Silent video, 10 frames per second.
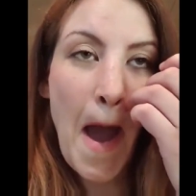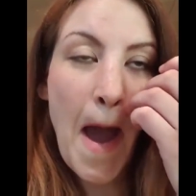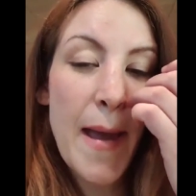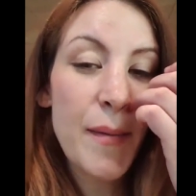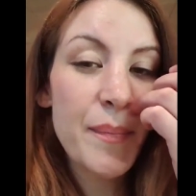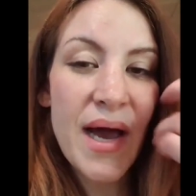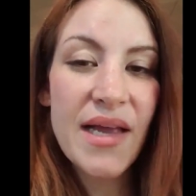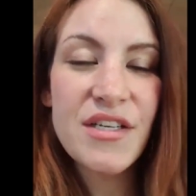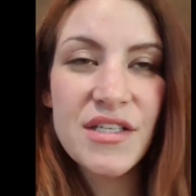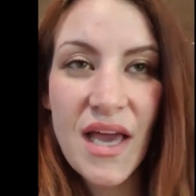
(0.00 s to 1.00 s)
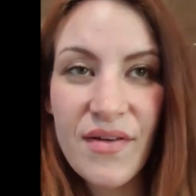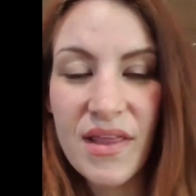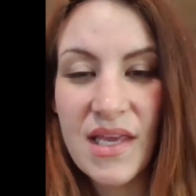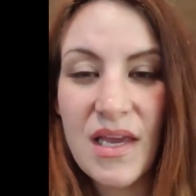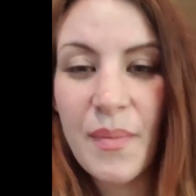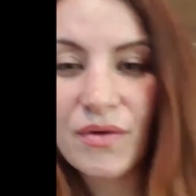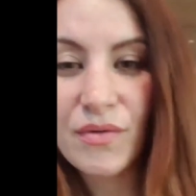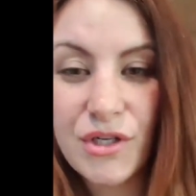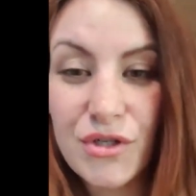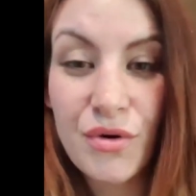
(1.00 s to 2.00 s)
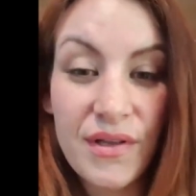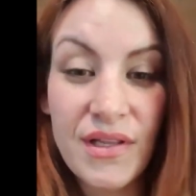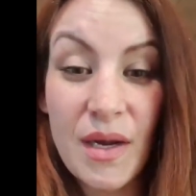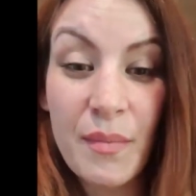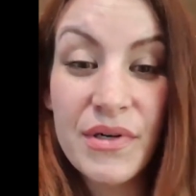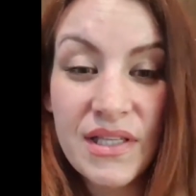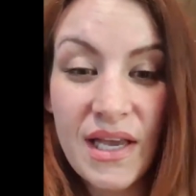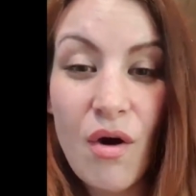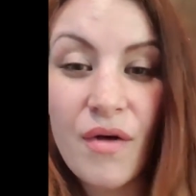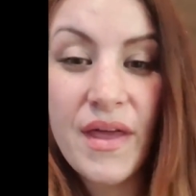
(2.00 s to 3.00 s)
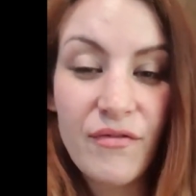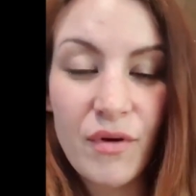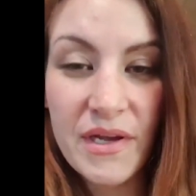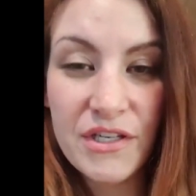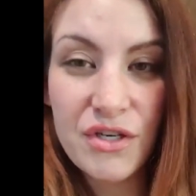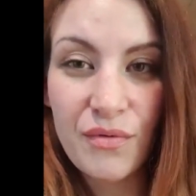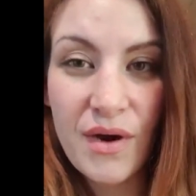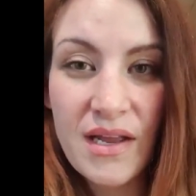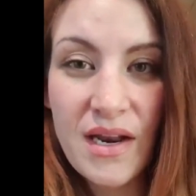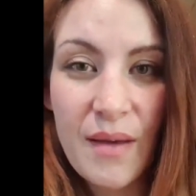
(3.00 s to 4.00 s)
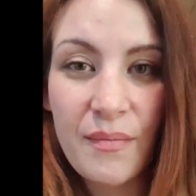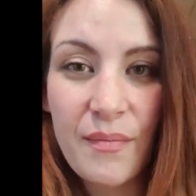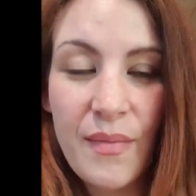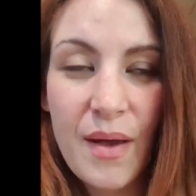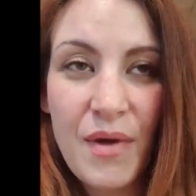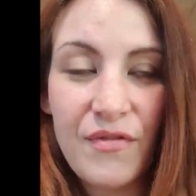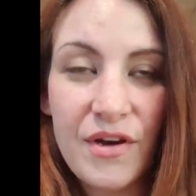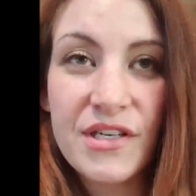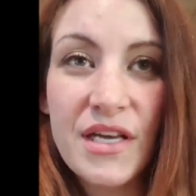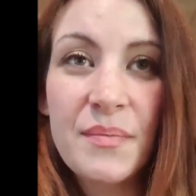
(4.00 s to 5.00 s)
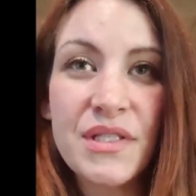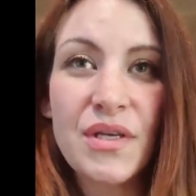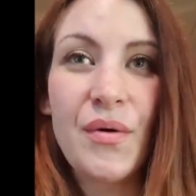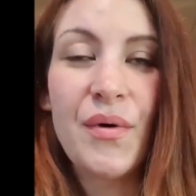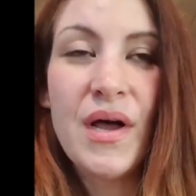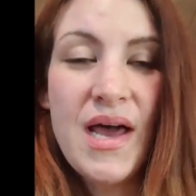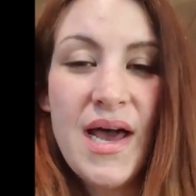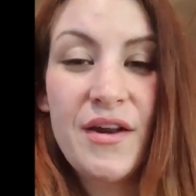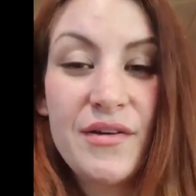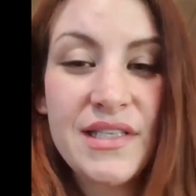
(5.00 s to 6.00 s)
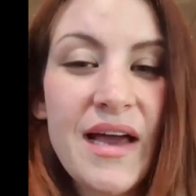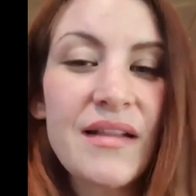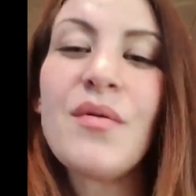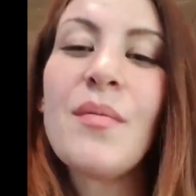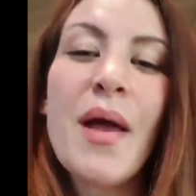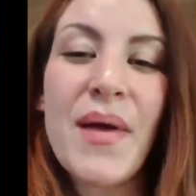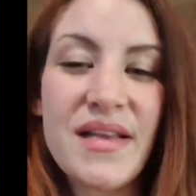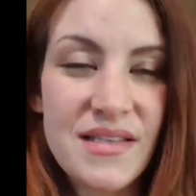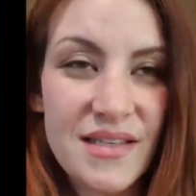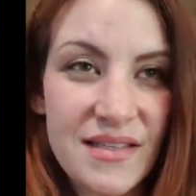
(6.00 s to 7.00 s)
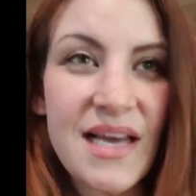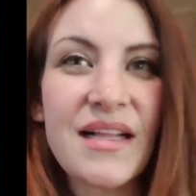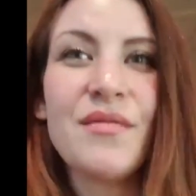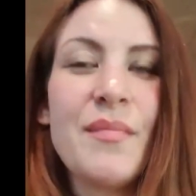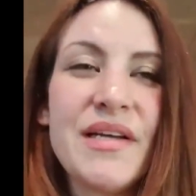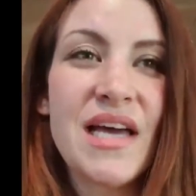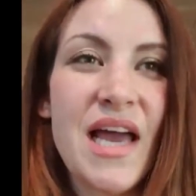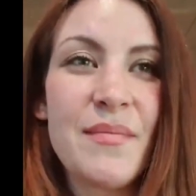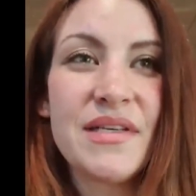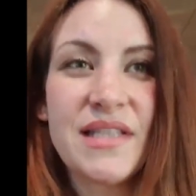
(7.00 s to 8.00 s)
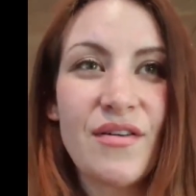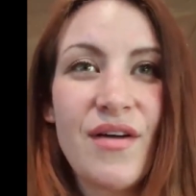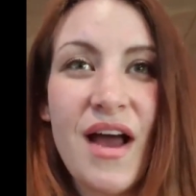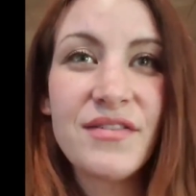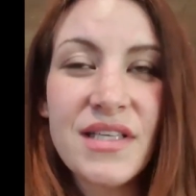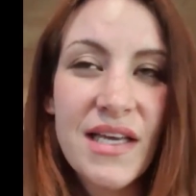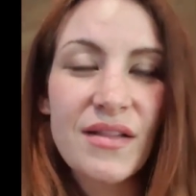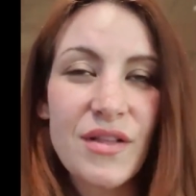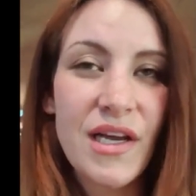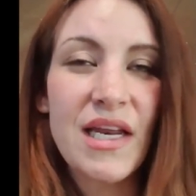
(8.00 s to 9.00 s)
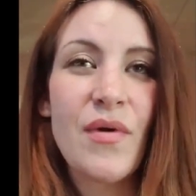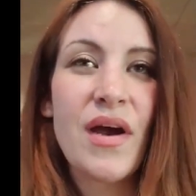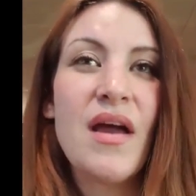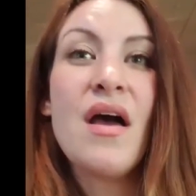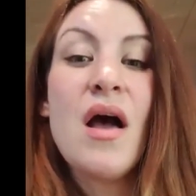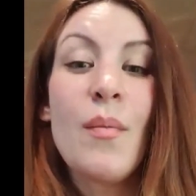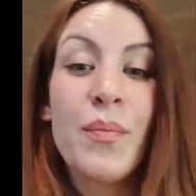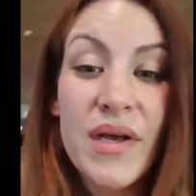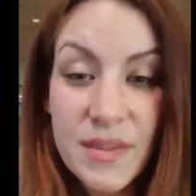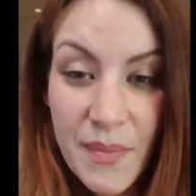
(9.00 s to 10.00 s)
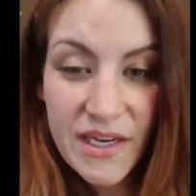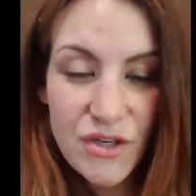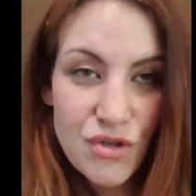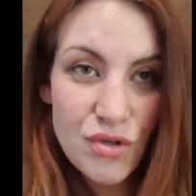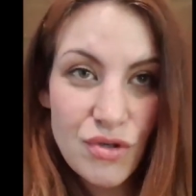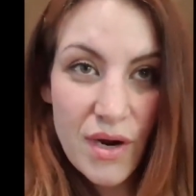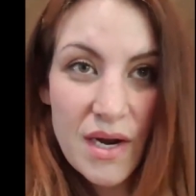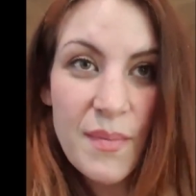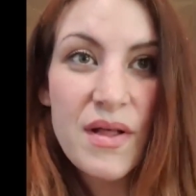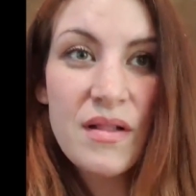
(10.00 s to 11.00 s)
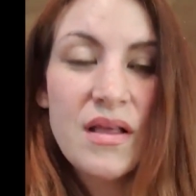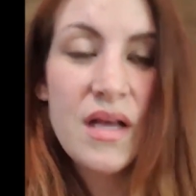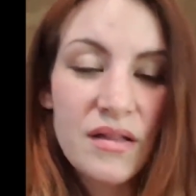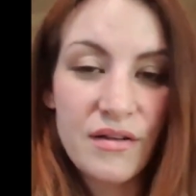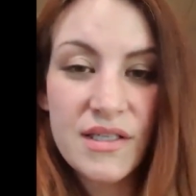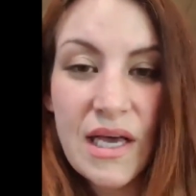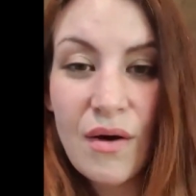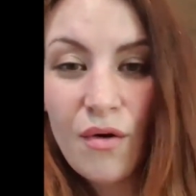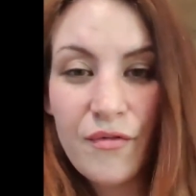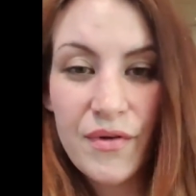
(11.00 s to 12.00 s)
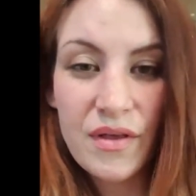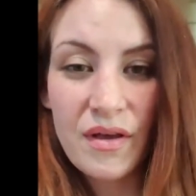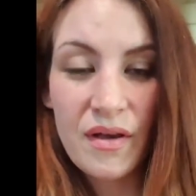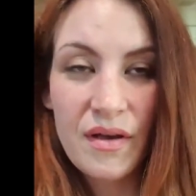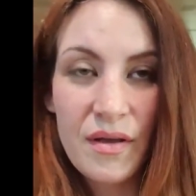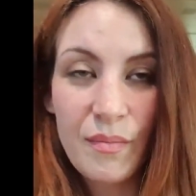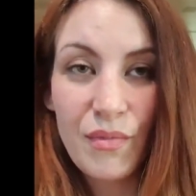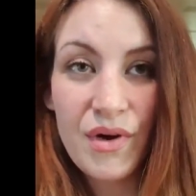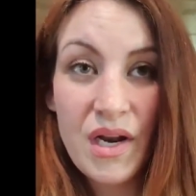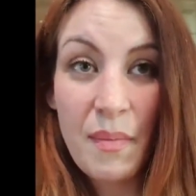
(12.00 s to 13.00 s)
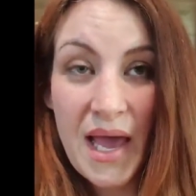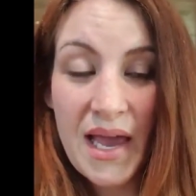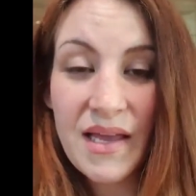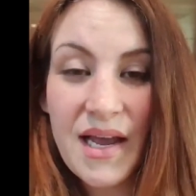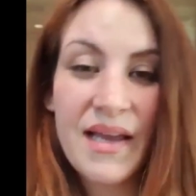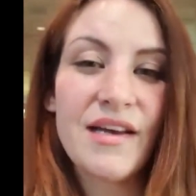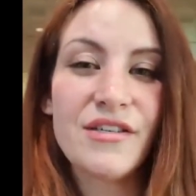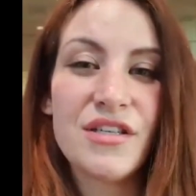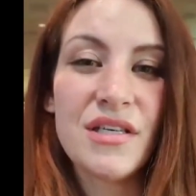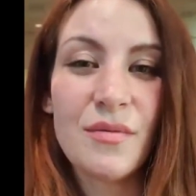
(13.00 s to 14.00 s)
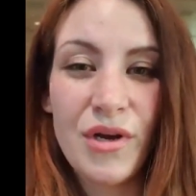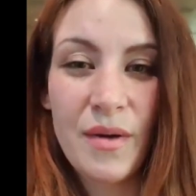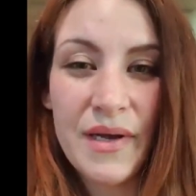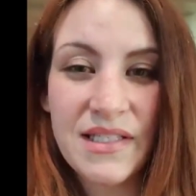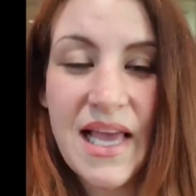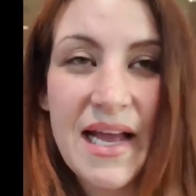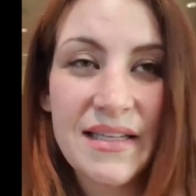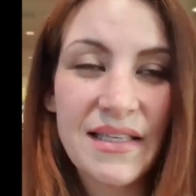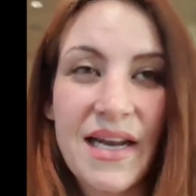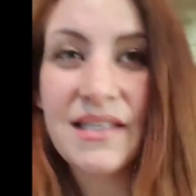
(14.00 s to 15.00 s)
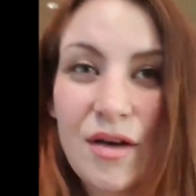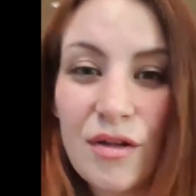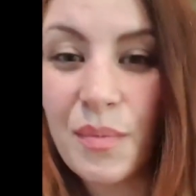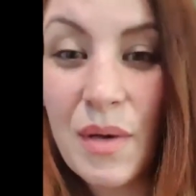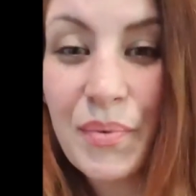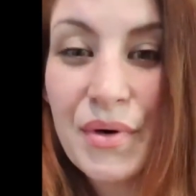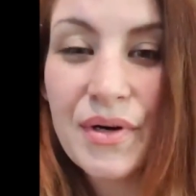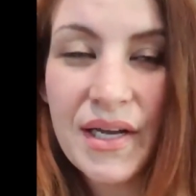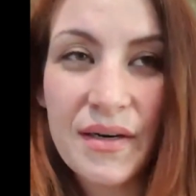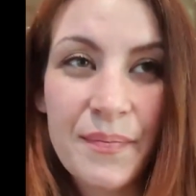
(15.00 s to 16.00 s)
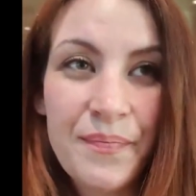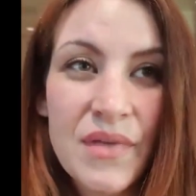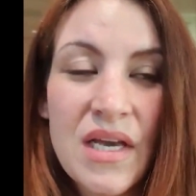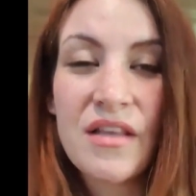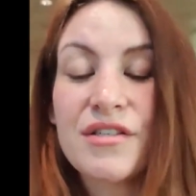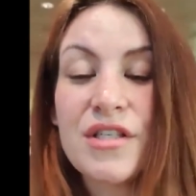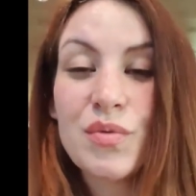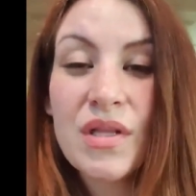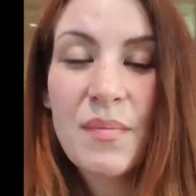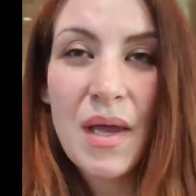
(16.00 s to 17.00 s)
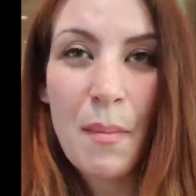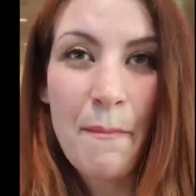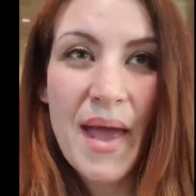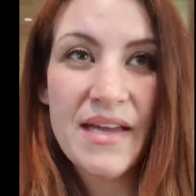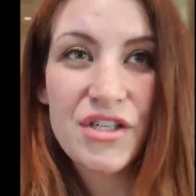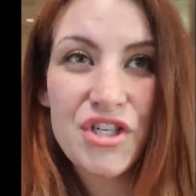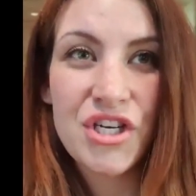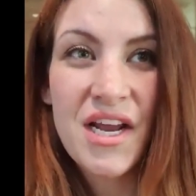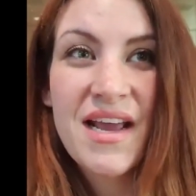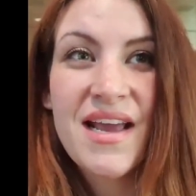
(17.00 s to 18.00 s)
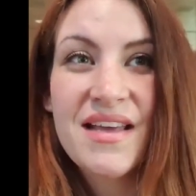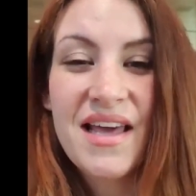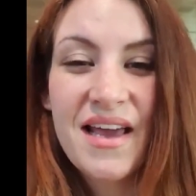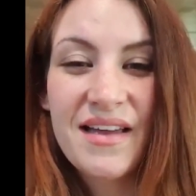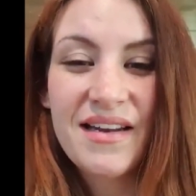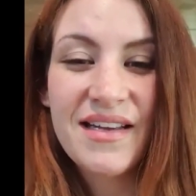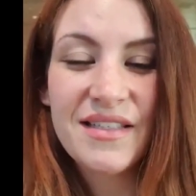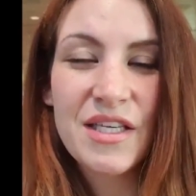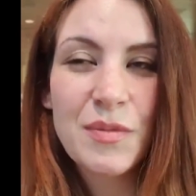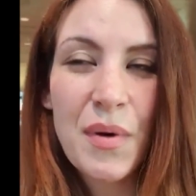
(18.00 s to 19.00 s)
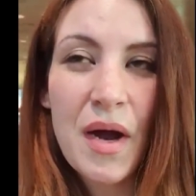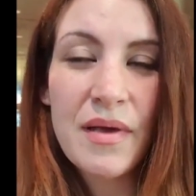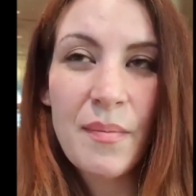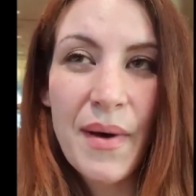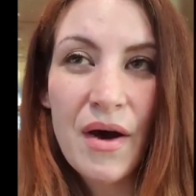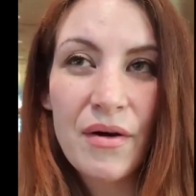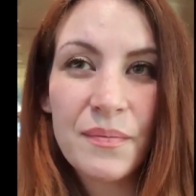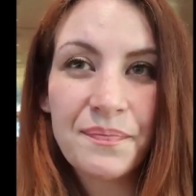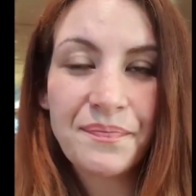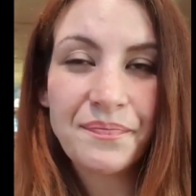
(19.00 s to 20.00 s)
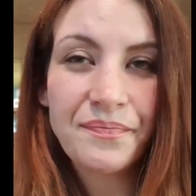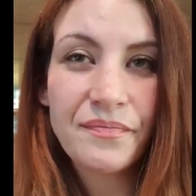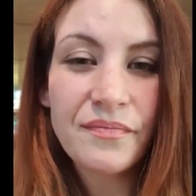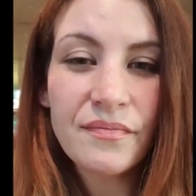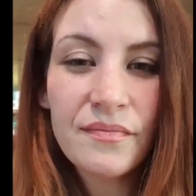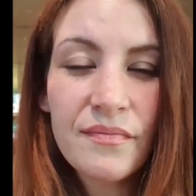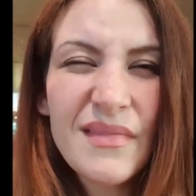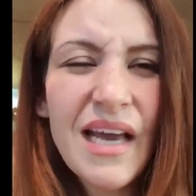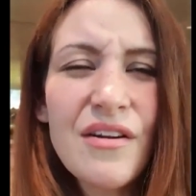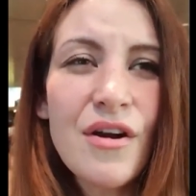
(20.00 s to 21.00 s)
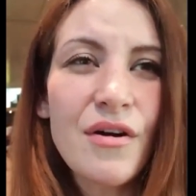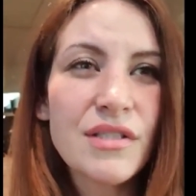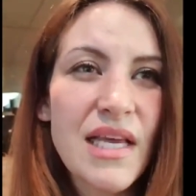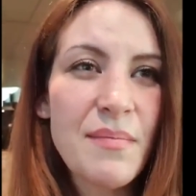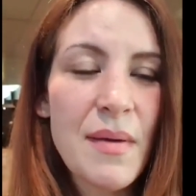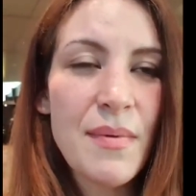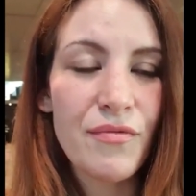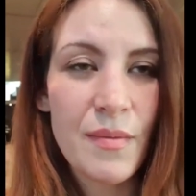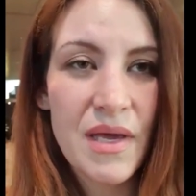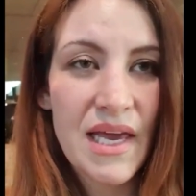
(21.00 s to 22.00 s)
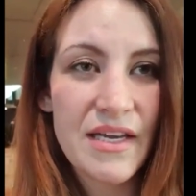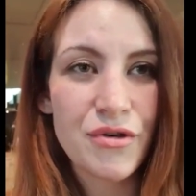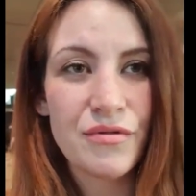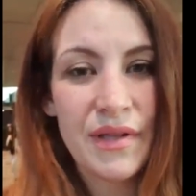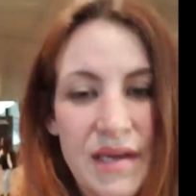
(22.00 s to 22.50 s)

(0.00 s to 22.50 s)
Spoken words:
I just have a thing about controlling the numbers and like all the information right at my fingertips, so I know exactly what my pace is, exactly what my time is. I don't have to like look anywhere. Plus, my treadmill looks out over the Marina Bay, and I can actually see the Marina Bay sands, and I see all the people, and there's this really big bench that it's probably about, I don't know, it's like maybe rib cage or like